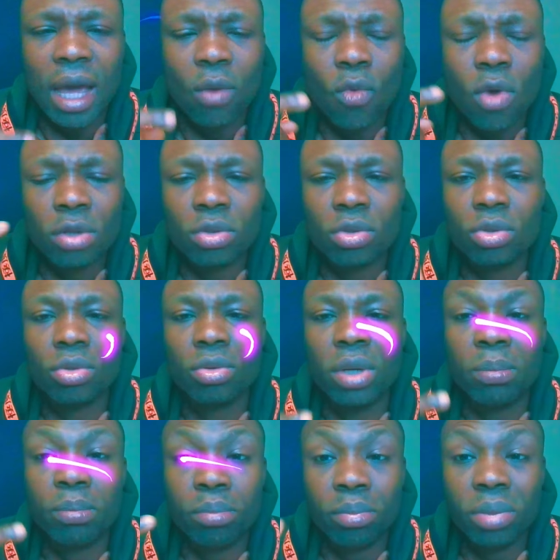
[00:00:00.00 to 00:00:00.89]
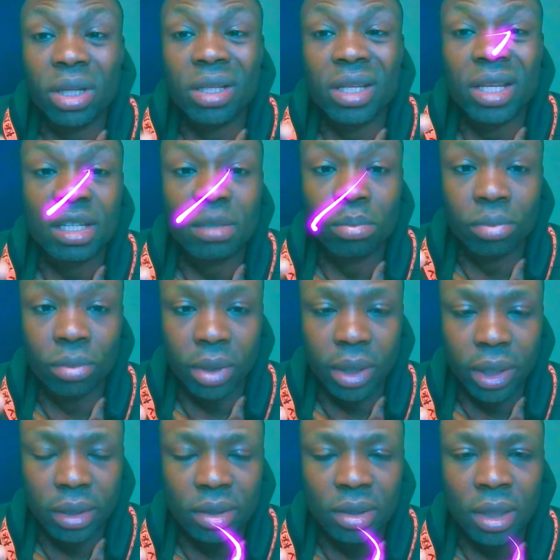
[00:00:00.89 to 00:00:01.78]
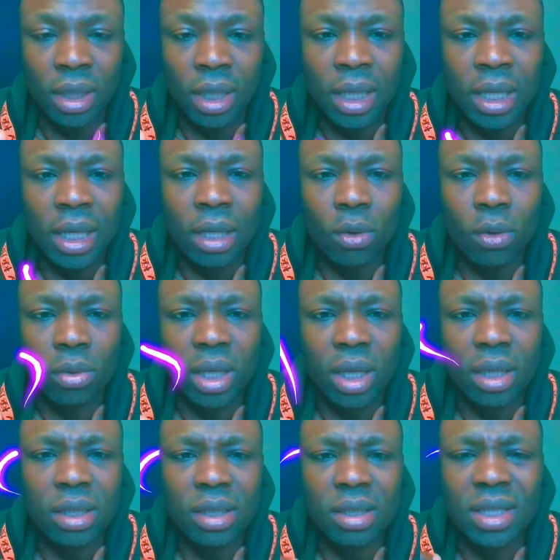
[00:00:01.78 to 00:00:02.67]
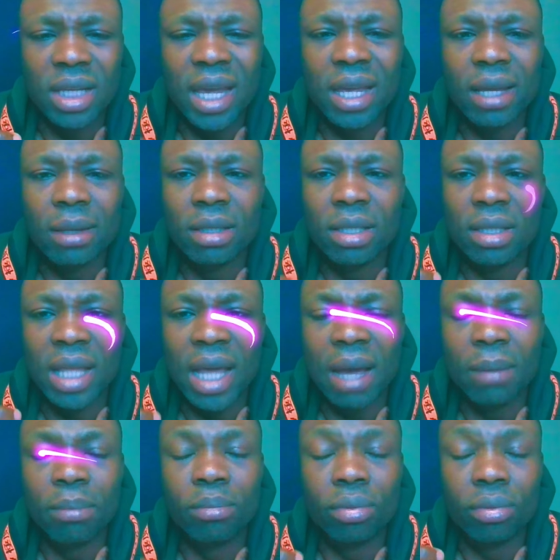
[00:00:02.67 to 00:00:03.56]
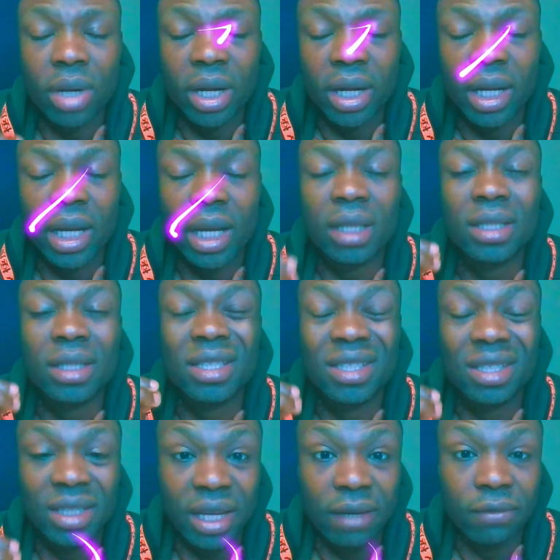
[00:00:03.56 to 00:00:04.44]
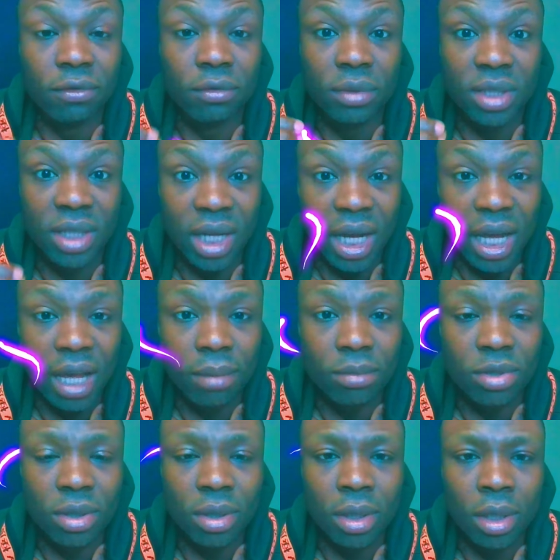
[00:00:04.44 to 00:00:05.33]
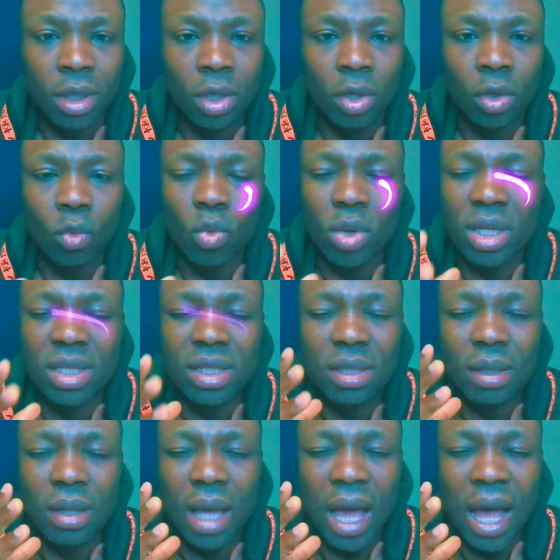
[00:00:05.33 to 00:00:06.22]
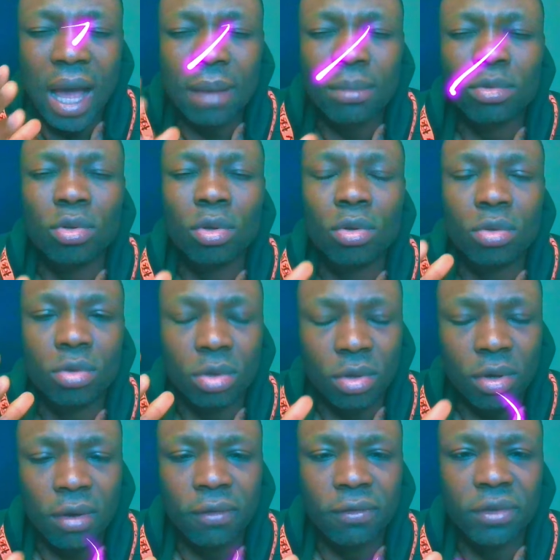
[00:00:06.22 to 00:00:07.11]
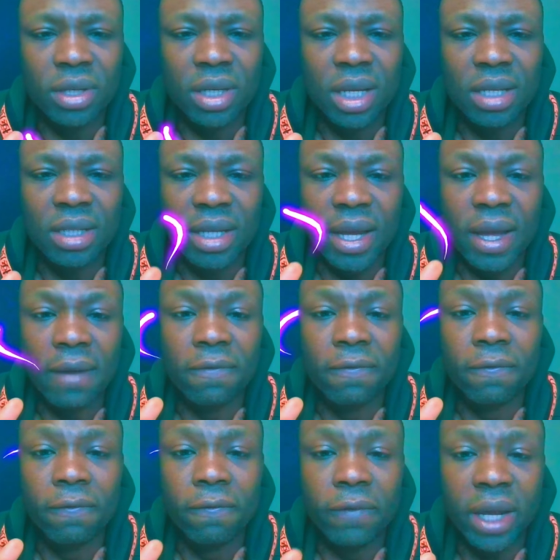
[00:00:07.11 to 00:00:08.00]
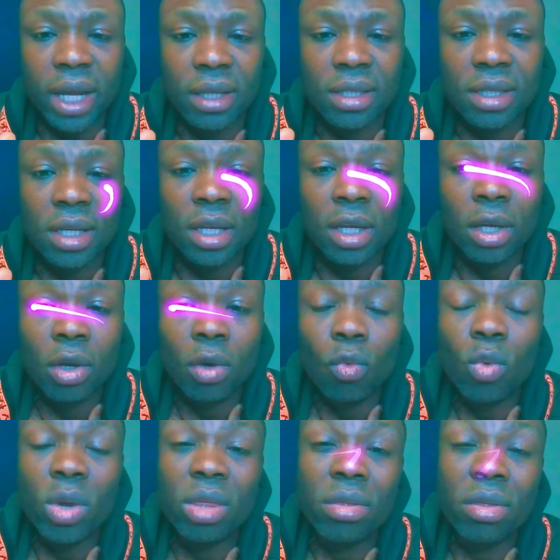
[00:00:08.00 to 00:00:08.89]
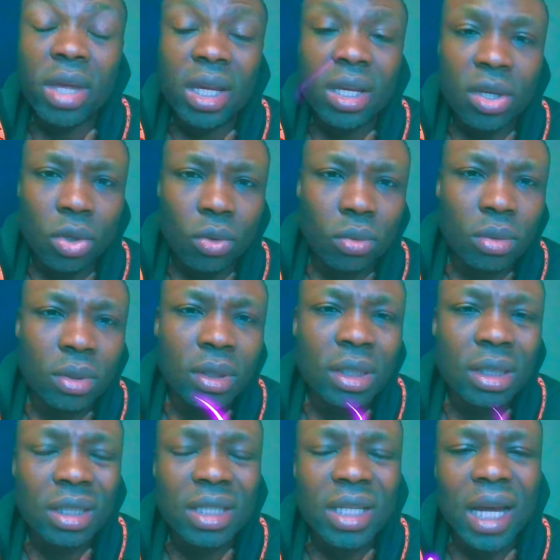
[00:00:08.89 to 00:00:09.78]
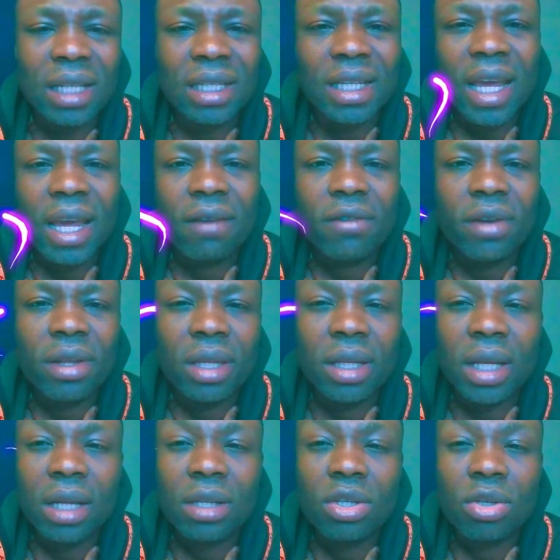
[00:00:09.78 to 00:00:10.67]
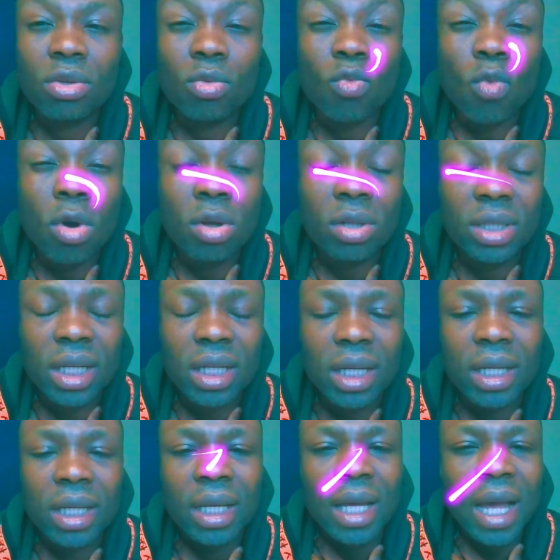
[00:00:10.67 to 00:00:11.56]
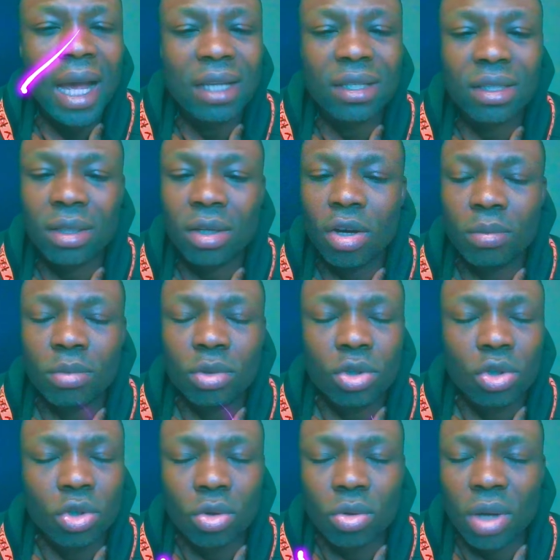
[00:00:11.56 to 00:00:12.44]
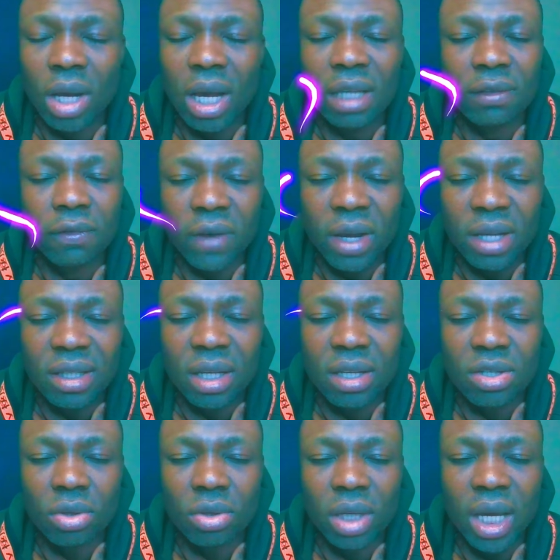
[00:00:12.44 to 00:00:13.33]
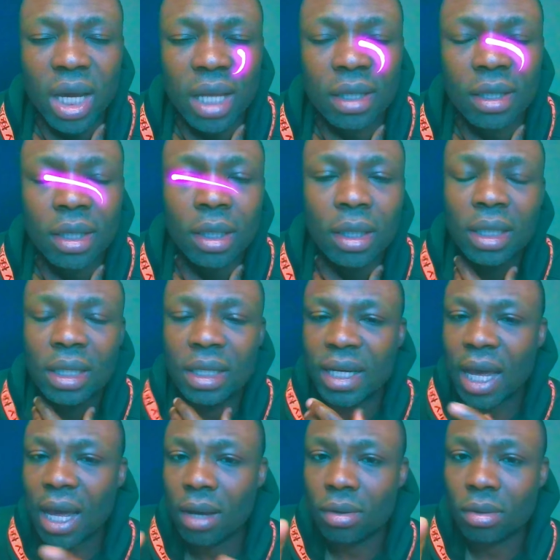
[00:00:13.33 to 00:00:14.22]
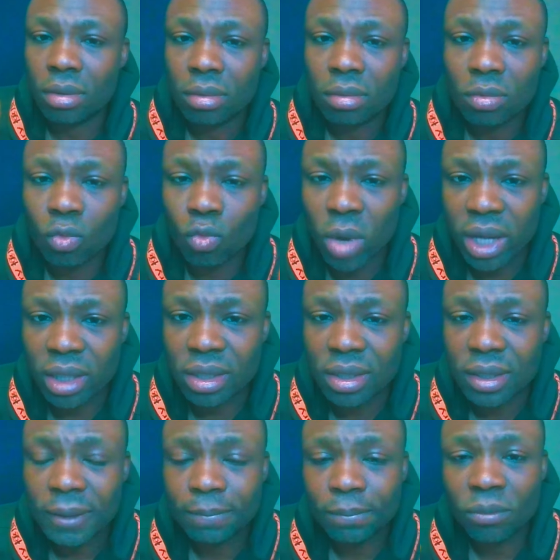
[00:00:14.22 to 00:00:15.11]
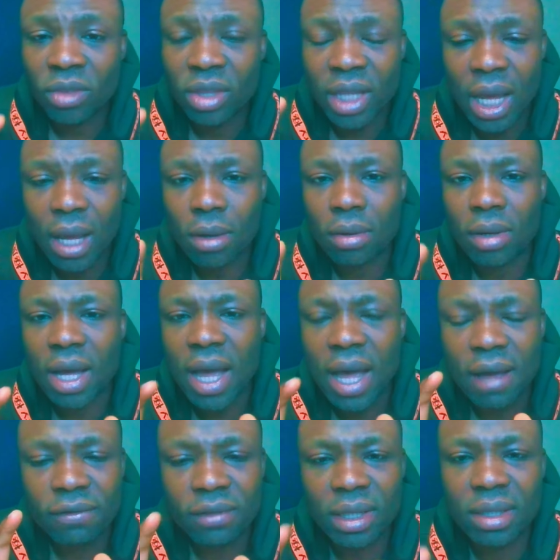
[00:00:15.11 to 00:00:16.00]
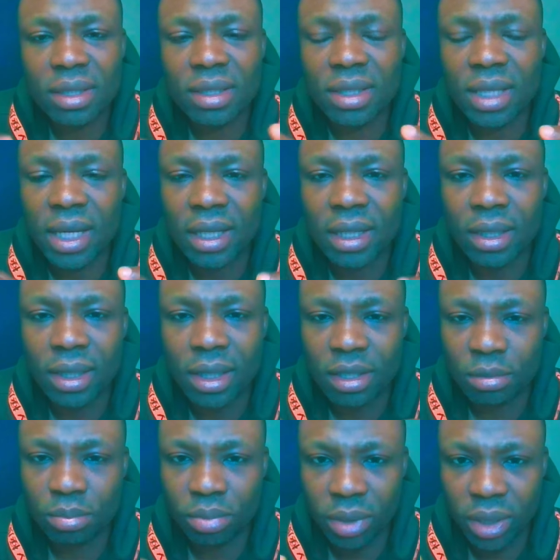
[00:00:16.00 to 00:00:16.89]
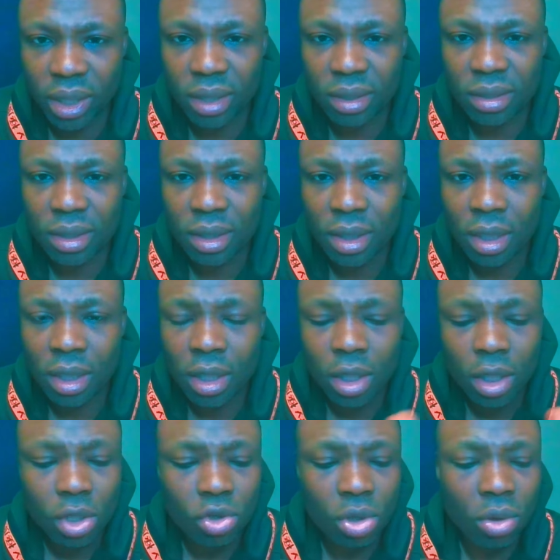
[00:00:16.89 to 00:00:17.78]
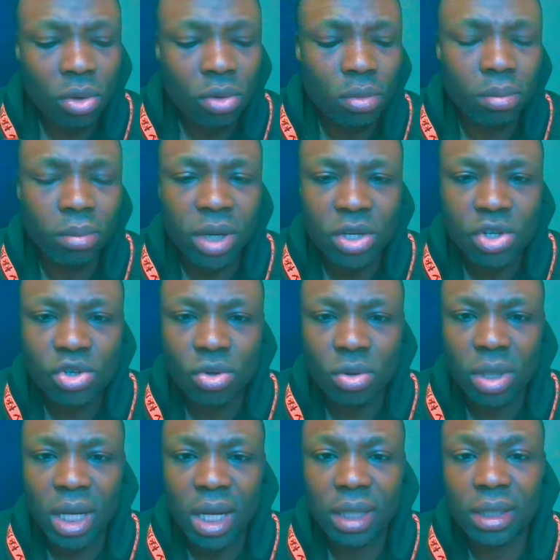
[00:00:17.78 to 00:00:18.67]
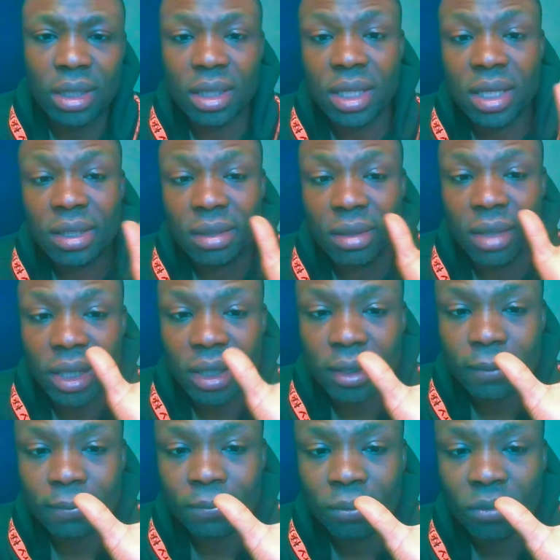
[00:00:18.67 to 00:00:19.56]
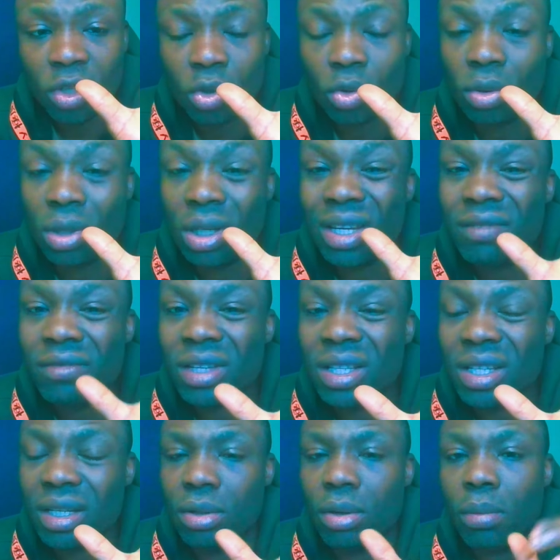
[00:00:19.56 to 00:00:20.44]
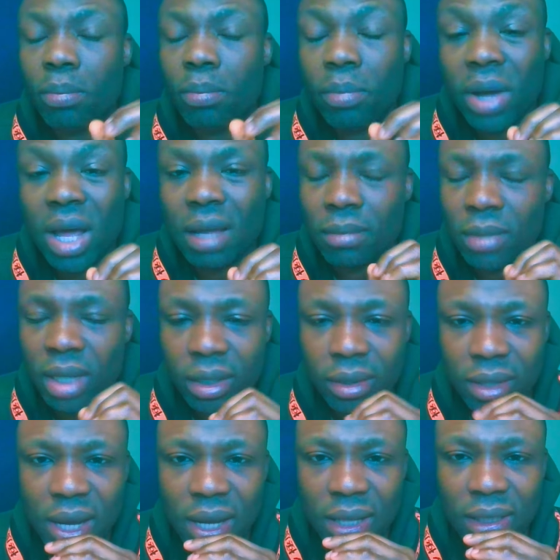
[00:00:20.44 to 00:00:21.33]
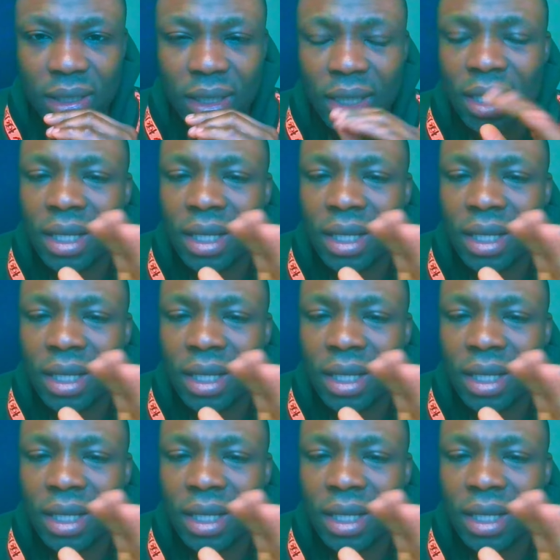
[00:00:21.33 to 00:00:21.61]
I want you to repeat these prayers. Okay? Say that prayer seven times with absolute confidence and faith within you that everything that you wanted has come to you as fast as you can. Now, wait. Now, after saying these prayers, you're going to make sure that this name, you leave it in your palm like that.